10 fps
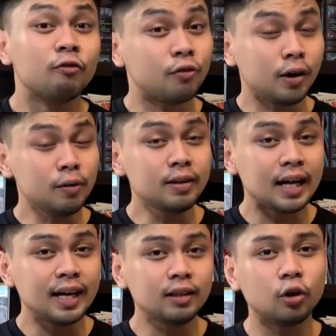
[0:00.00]
follow
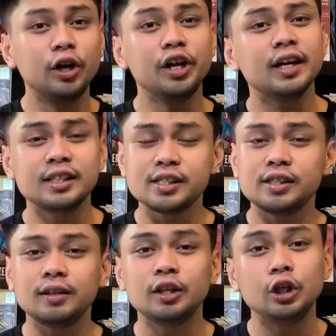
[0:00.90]
that or you can just
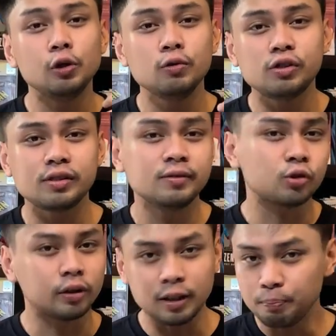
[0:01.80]
use
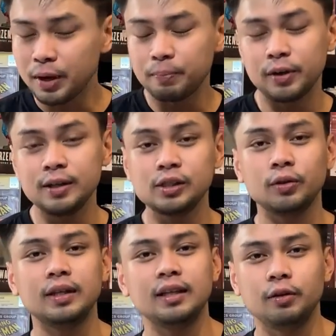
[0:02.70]
salt and pepper so
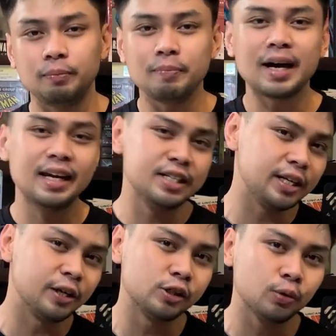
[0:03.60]
that you'll be managing
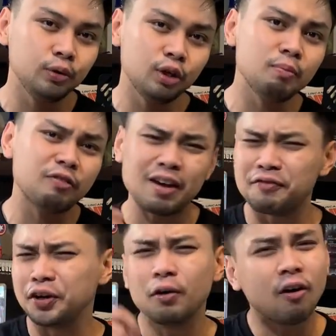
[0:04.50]
your sodium if
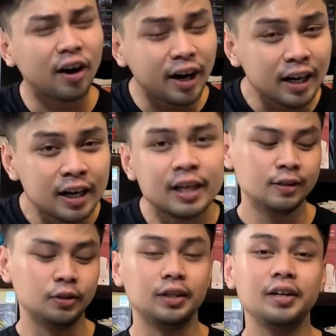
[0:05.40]
ever you are.
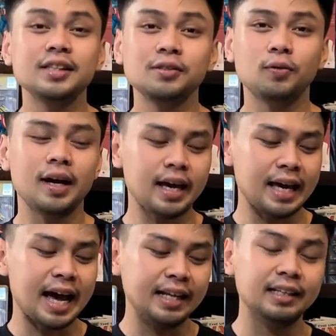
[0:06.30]
So the reason why I
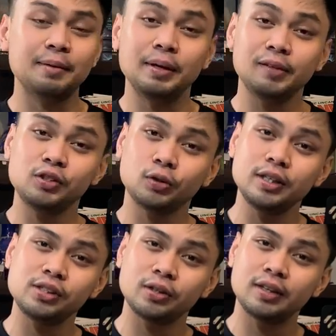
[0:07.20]
added a bit of soy
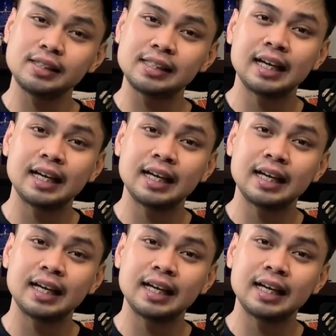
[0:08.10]
sauce